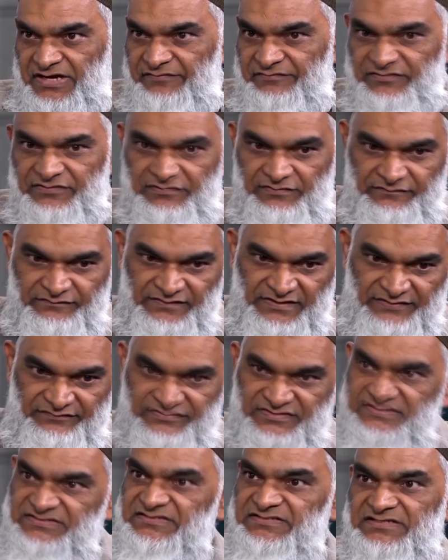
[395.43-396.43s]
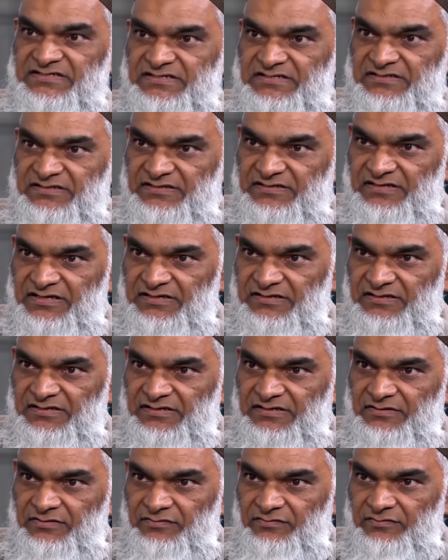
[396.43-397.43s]
After you've left the scene and,
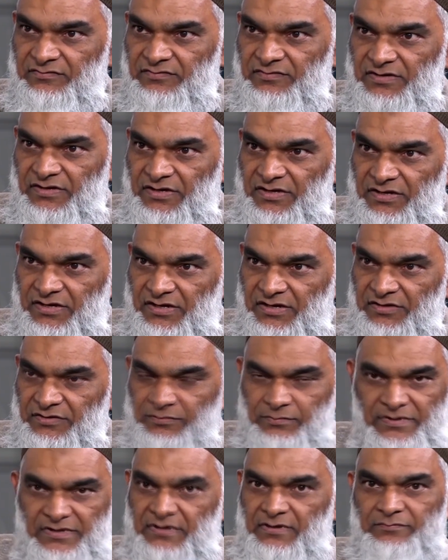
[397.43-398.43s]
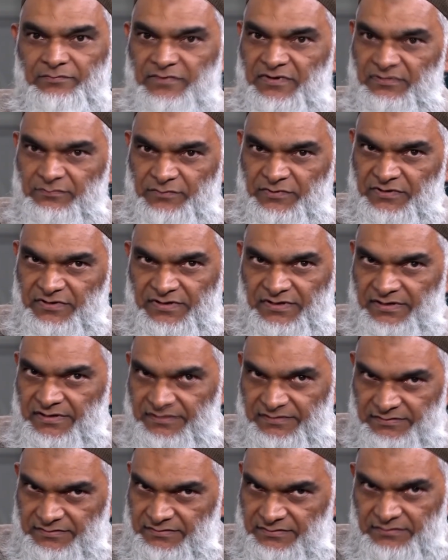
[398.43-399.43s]
and you know, uh, you wake up one morning
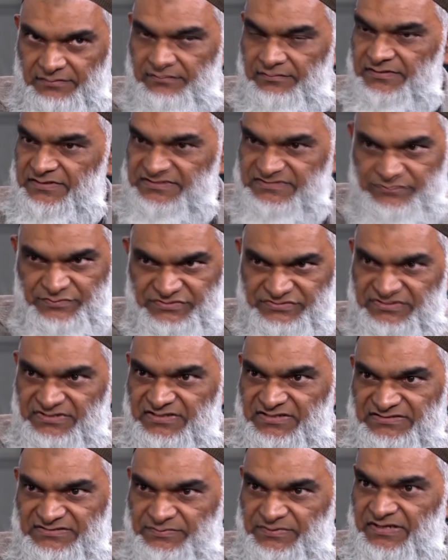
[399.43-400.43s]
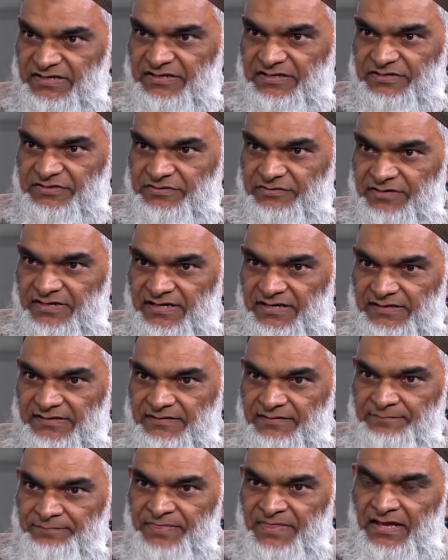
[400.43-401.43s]
and, you know, this music is playing in your head.